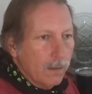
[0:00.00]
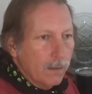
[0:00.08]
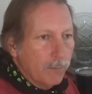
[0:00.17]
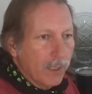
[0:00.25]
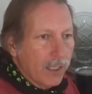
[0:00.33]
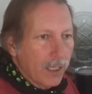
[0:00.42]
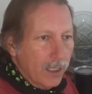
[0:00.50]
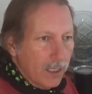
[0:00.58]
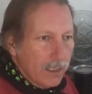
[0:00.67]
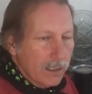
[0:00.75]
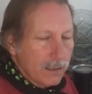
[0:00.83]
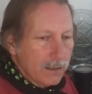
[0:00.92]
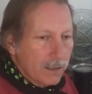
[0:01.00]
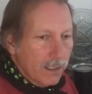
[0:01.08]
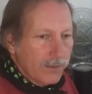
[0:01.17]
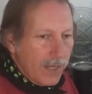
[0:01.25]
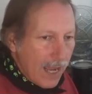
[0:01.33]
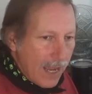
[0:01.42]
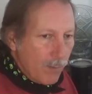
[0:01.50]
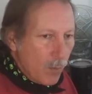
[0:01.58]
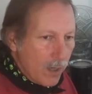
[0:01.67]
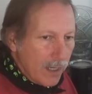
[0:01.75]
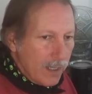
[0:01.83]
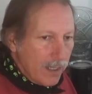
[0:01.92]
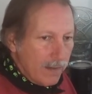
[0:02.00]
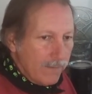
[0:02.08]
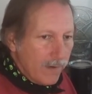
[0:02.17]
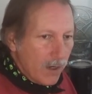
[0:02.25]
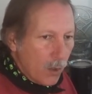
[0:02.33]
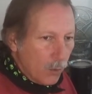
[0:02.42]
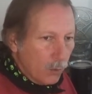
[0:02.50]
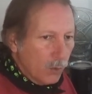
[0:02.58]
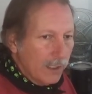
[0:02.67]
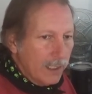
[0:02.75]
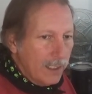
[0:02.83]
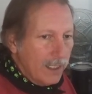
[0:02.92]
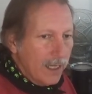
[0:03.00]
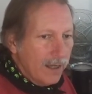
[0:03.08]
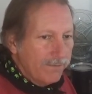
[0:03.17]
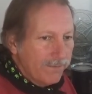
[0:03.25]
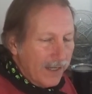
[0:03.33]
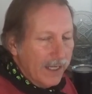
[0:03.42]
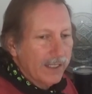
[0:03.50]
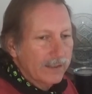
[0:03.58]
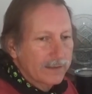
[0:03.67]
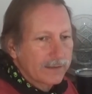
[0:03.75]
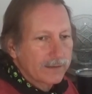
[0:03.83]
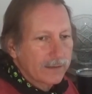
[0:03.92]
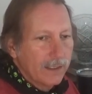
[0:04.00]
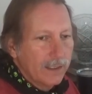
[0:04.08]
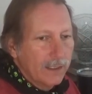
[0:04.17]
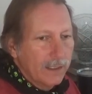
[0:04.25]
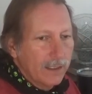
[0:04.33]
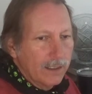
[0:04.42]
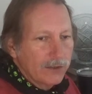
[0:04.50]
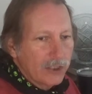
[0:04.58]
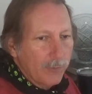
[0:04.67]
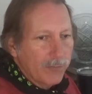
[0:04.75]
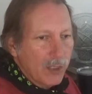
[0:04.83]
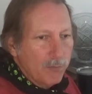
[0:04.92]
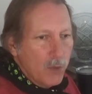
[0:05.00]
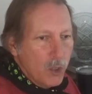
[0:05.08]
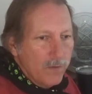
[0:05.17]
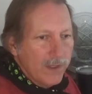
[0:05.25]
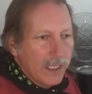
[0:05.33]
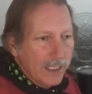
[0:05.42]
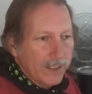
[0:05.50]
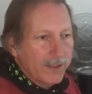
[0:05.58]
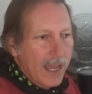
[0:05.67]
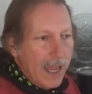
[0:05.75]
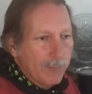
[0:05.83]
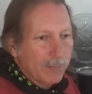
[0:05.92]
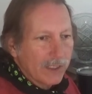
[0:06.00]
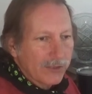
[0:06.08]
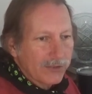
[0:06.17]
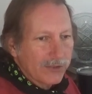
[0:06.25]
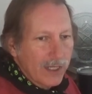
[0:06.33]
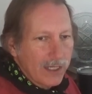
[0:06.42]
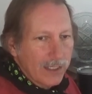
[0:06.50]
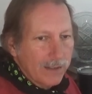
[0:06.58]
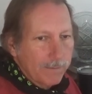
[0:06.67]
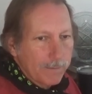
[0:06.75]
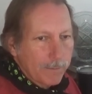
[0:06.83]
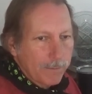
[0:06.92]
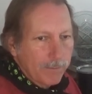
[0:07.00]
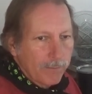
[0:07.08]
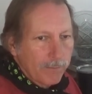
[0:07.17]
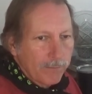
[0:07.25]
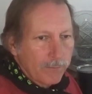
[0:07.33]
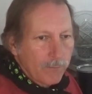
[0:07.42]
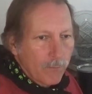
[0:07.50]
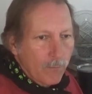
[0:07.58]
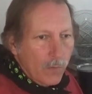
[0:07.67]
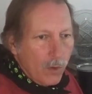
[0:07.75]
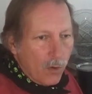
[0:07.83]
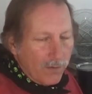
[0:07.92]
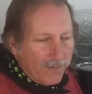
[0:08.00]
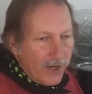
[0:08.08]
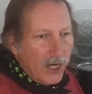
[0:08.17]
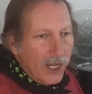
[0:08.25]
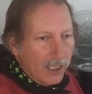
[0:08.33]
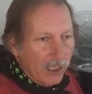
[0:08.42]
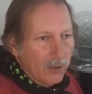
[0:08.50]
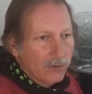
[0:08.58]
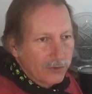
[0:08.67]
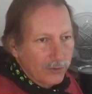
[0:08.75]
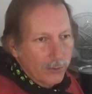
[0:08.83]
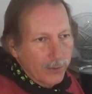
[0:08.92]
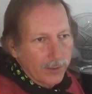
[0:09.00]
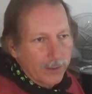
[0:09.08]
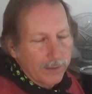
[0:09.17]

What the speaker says: Because a time wave only affects something moving in a timeless state, or very close to it.